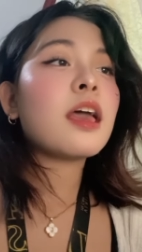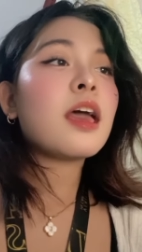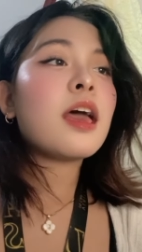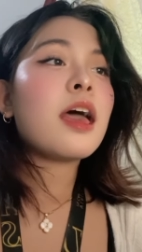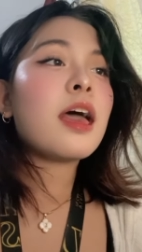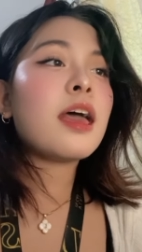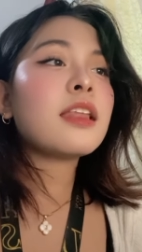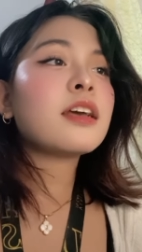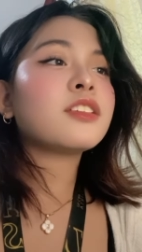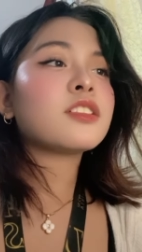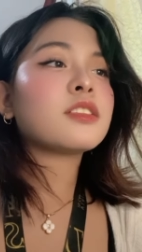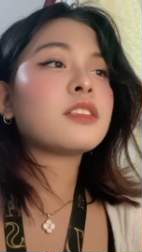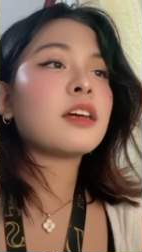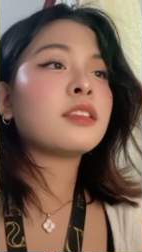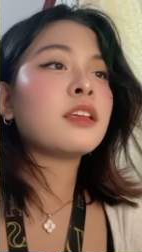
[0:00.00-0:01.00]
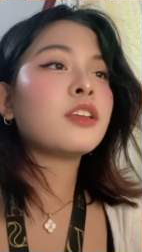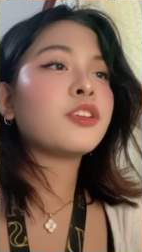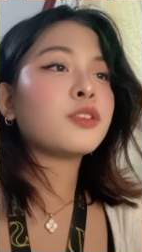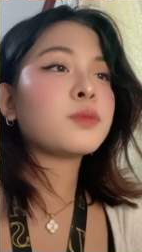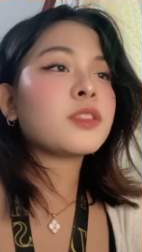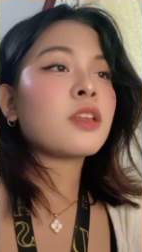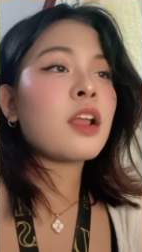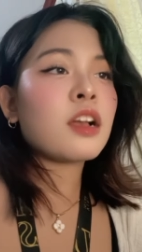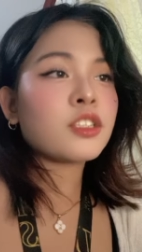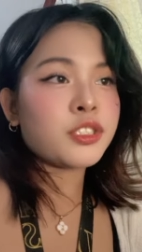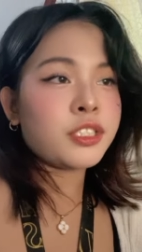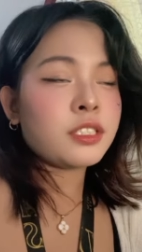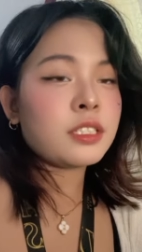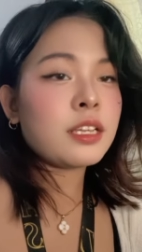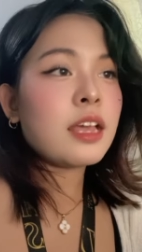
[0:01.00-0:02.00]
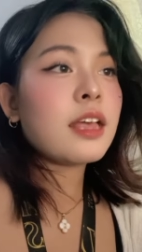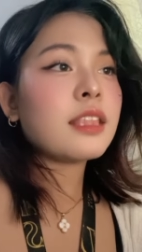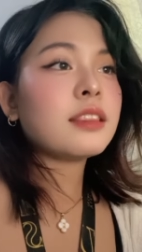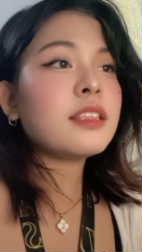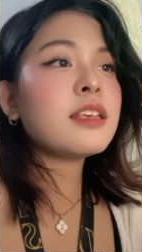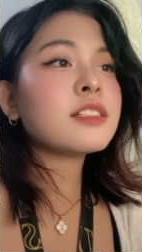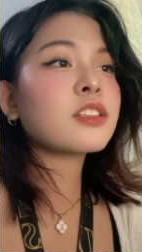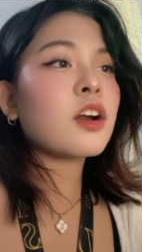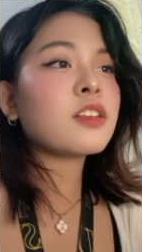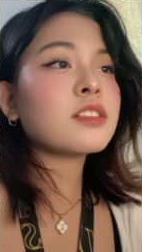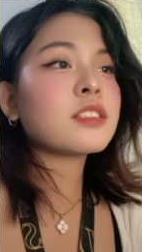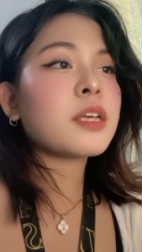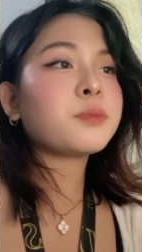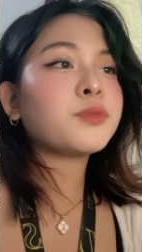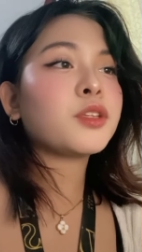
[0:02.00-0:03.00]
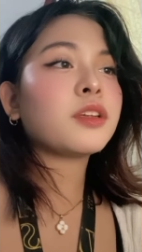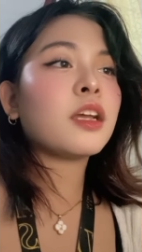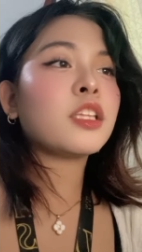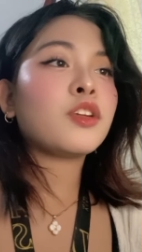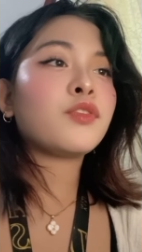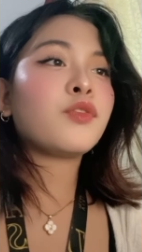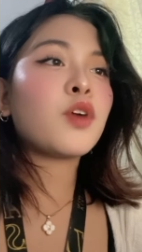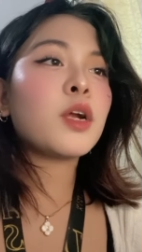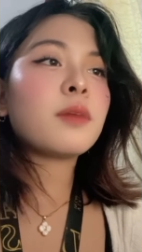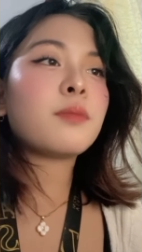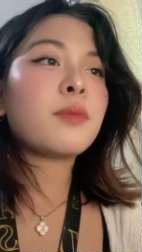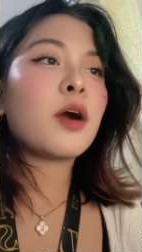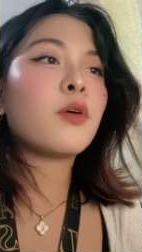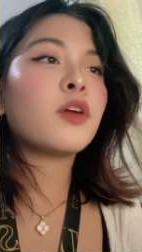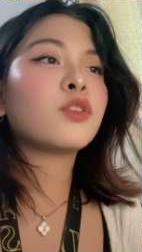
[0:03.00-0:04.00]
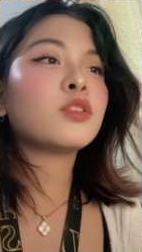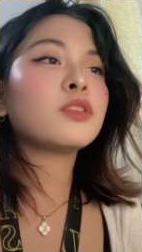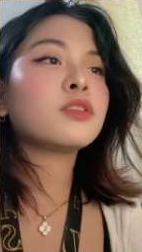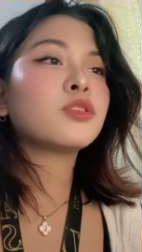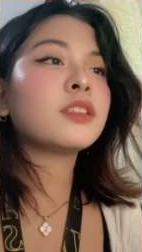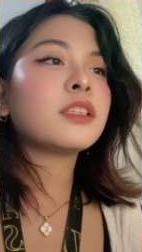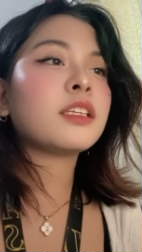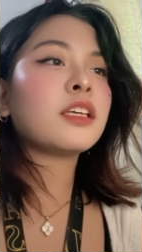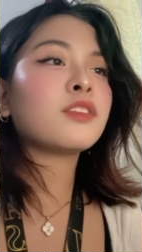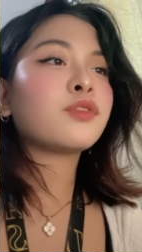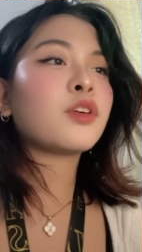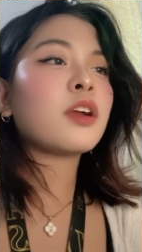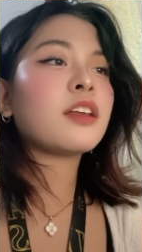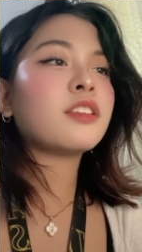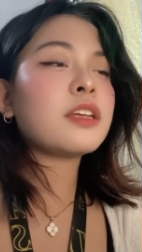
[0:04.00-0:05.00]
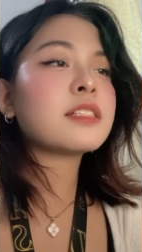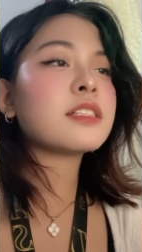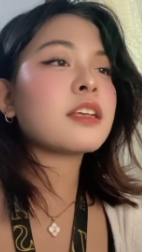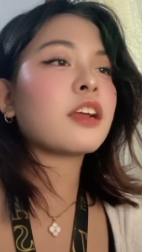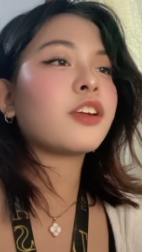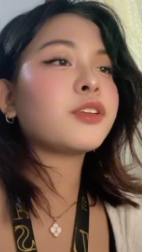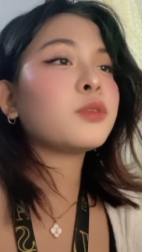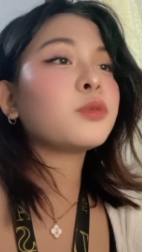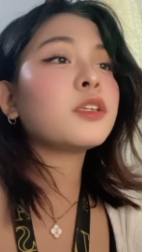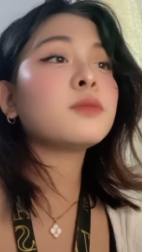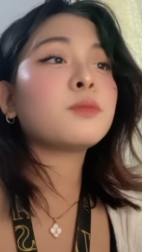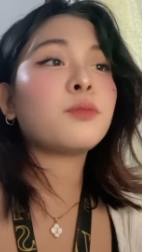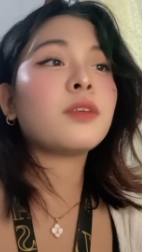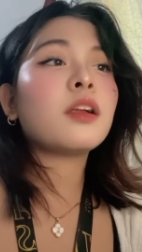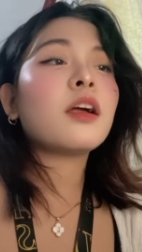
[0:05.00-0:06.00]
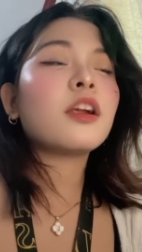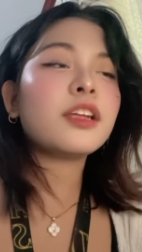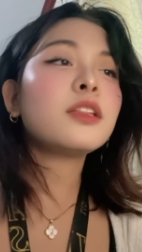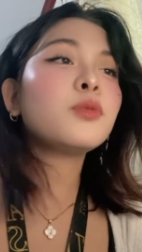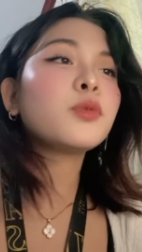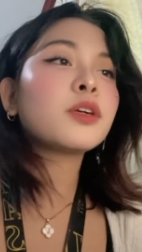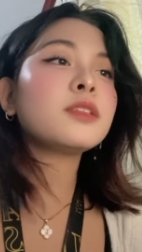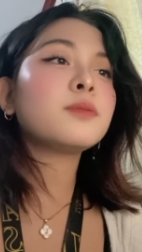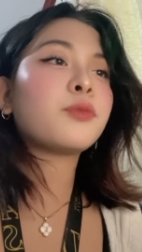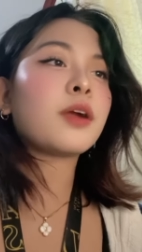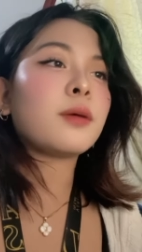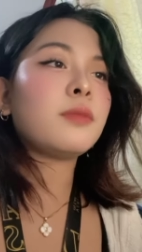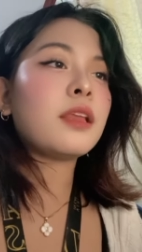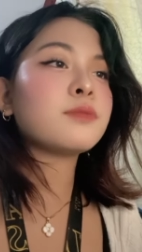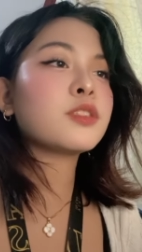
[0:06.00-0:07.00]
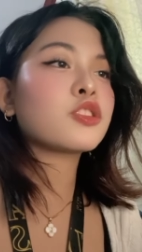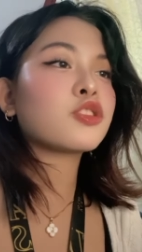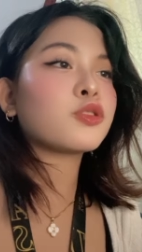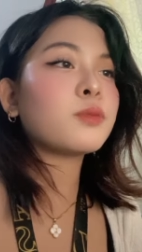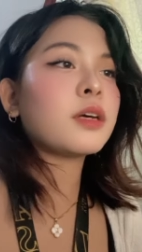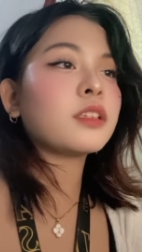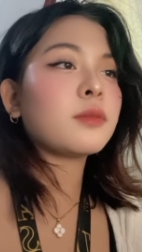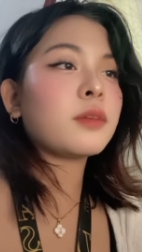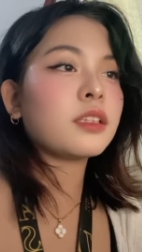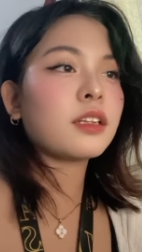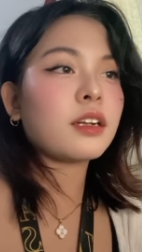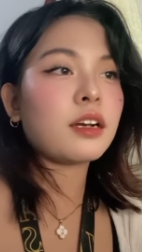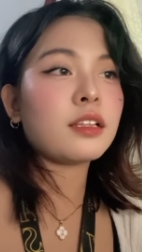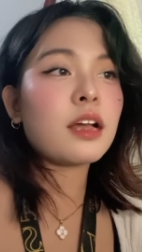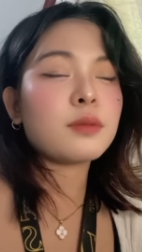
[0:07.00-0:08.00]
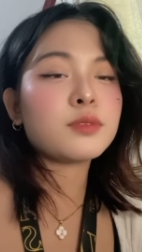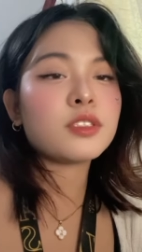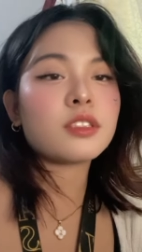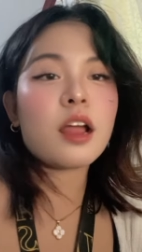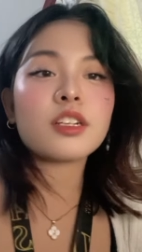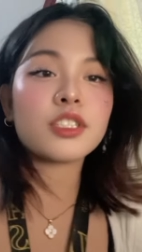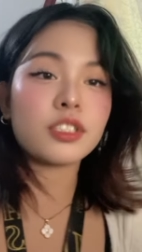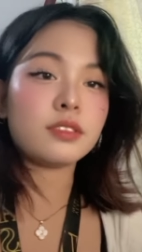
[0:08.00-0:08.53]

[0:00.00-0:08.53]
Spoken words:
and understanding group structure. These concepts together form a powerful toolkit for addressing a real-world problems through mathematical abstraction.